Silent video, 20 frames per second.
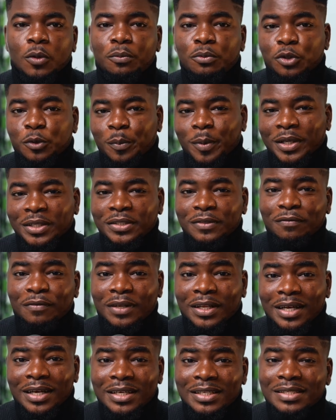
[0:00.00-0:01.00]
prospective
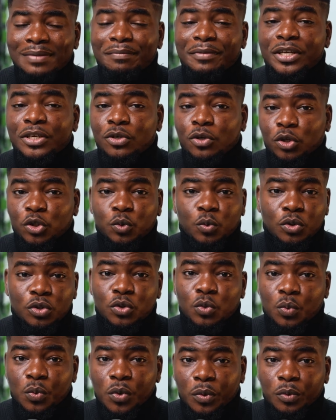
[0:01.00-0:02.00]
clients may not want to
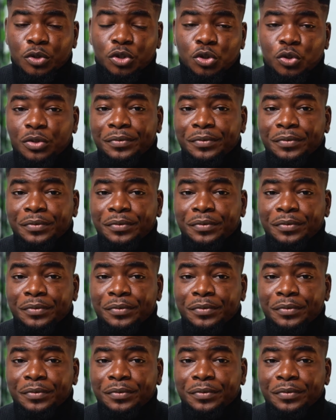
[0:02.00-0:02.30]
work with you